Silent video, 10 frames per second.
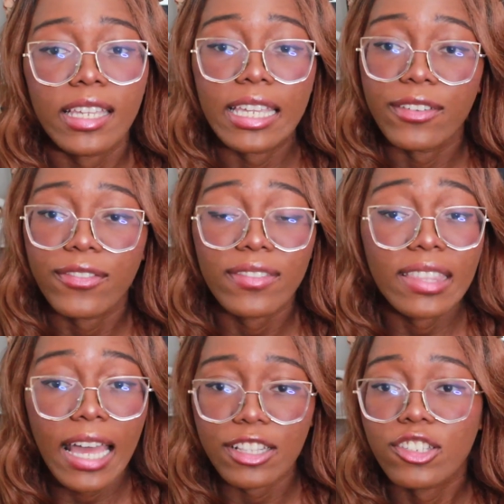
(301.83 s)
if
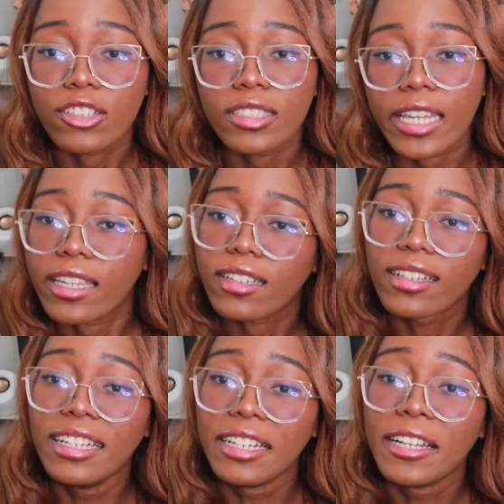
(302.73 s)
that's your take.
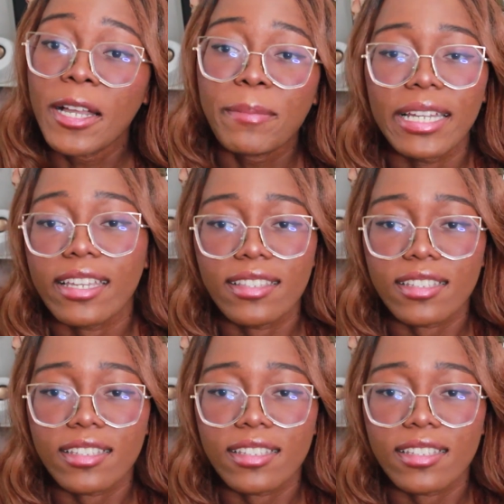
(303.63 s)
But it